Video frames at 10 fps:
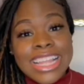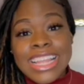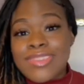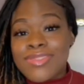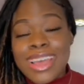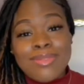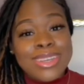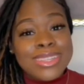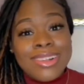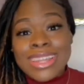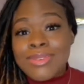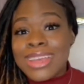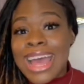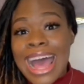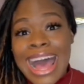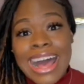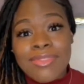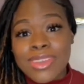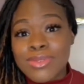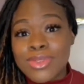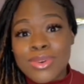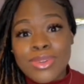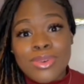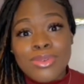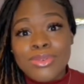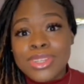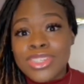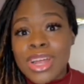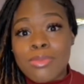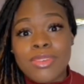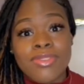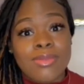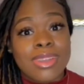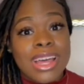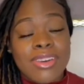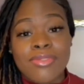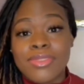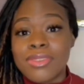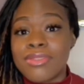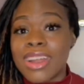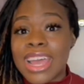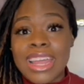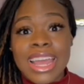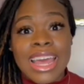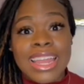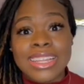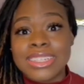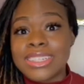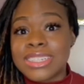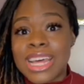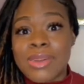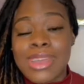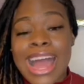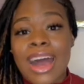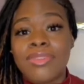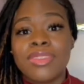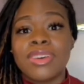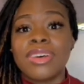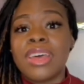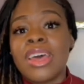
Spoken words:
Family is all that we have, and you don't know who is dropping from left to right, and it's just like we have to